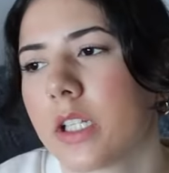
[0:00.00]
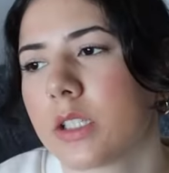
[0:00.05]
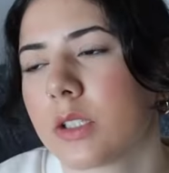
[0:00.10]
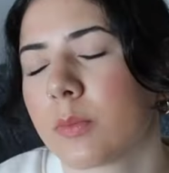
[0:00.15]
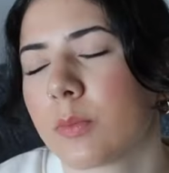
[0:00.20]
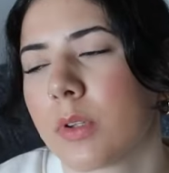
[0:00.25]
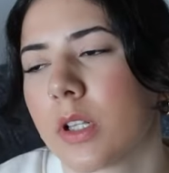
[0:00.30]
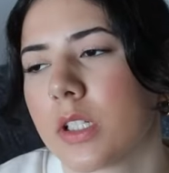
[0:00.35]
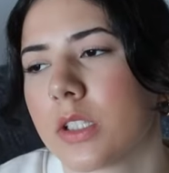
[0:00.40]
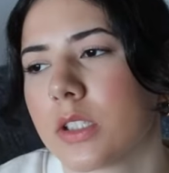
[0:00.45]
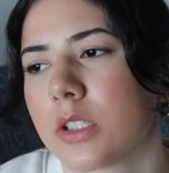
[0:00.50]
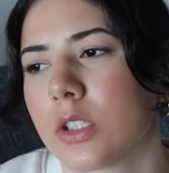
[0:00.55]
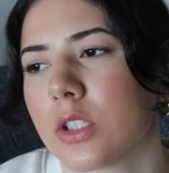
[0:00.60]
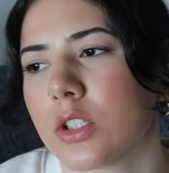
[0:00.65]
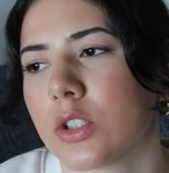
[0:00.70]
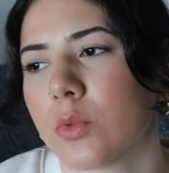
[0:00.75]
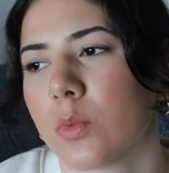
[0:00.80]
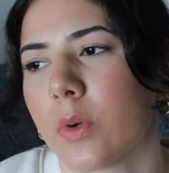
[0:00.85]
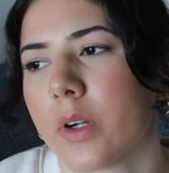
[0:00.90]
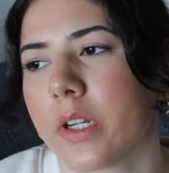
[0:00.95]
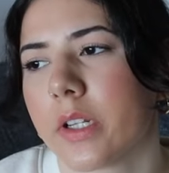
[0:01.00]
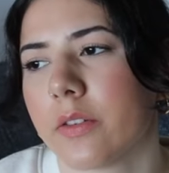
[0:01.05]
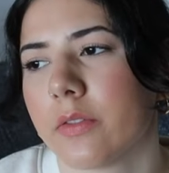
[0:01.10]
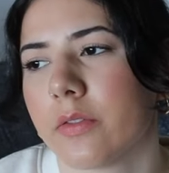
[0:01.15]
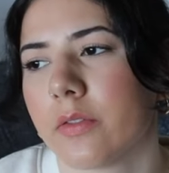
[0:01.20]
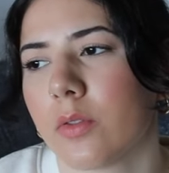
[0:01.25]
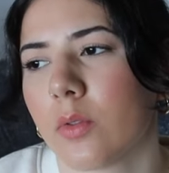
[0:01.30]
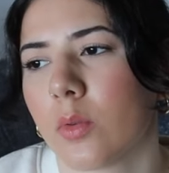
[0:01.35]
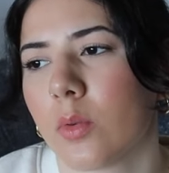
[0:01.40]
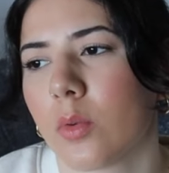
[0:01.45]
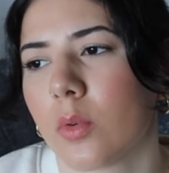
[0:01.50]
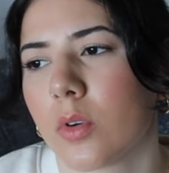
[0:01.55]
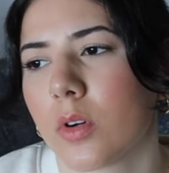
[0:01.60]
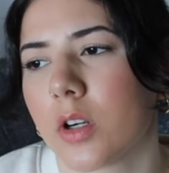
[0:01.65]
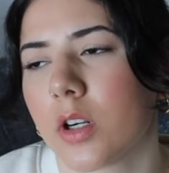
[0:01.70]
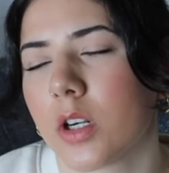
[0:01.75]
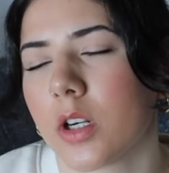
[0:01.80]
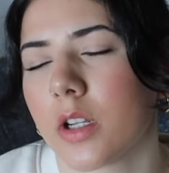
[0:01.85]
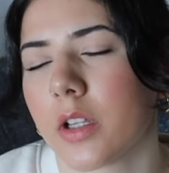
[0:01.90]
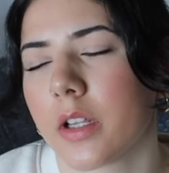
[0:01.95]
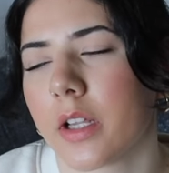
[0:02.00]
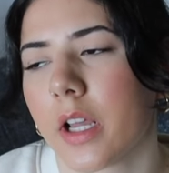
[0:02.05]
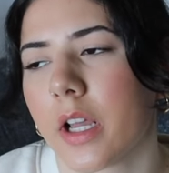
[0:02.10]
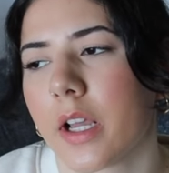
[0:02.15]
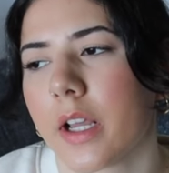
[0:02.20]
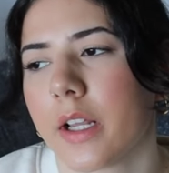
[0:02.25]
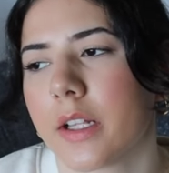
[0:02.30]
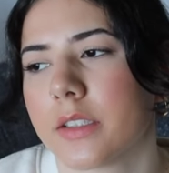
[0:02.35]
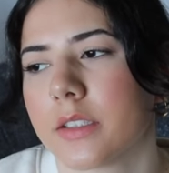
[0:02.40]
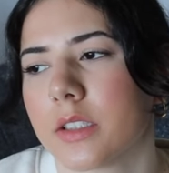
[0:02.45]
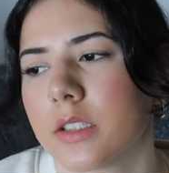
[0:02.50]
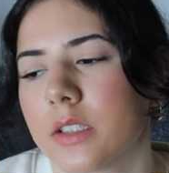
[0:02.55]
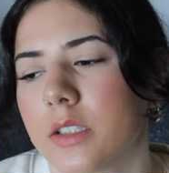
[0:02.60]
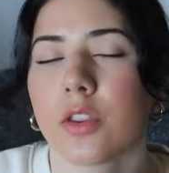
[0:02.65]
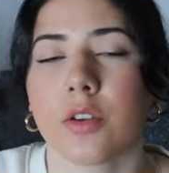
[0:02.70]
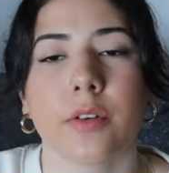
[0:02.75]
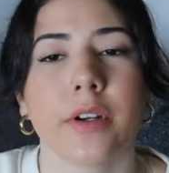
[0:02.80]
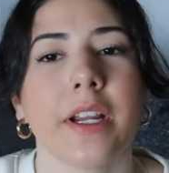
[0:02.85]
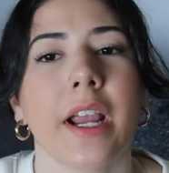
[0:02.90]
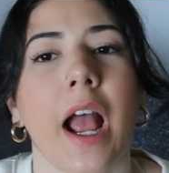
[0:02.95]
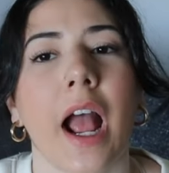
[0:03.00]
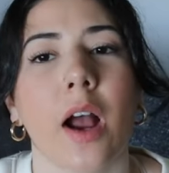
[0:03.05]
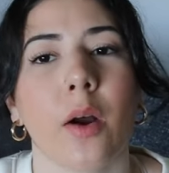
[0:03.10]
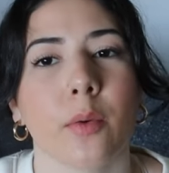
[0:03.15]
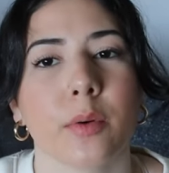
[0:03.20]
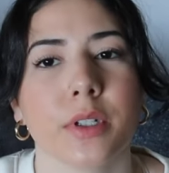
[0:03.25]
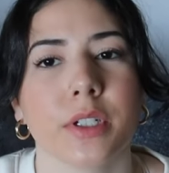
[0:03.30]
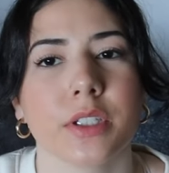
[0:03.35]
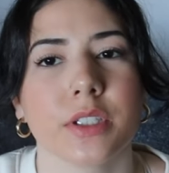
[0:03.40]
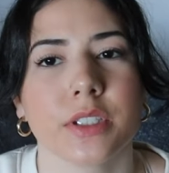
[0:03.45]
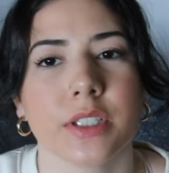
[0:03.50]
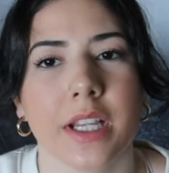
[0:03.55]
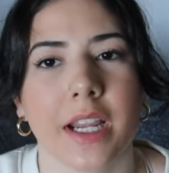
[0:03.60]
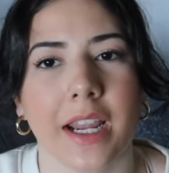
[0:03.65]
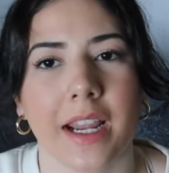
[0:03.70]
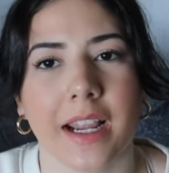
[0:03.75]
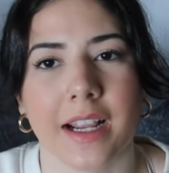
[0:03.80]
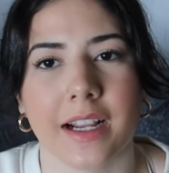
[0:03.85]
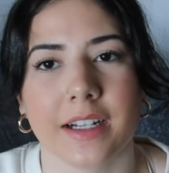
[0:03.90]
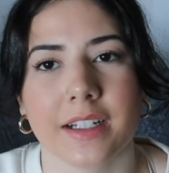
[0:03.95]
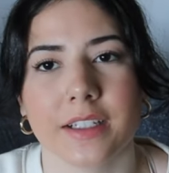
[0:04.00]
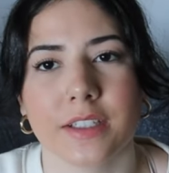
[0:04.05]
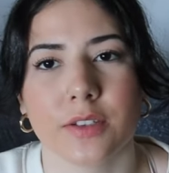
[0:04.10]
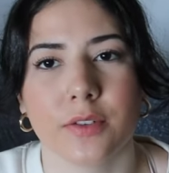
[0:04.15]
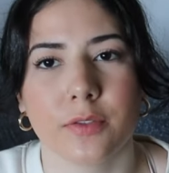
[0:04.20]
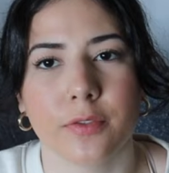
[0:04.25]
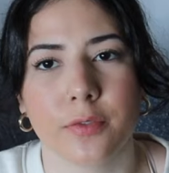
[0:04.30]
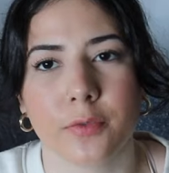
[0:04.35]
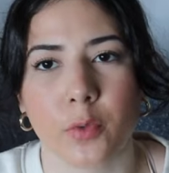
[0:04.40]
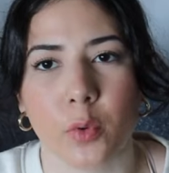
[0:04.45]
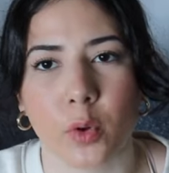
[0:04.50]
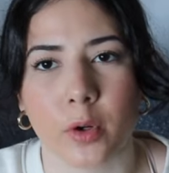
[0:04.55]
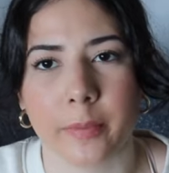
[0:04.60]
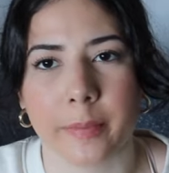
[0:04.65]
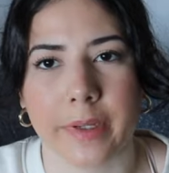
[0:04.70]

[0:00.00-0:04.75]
minutes plus the 24, that's 3 hours and 4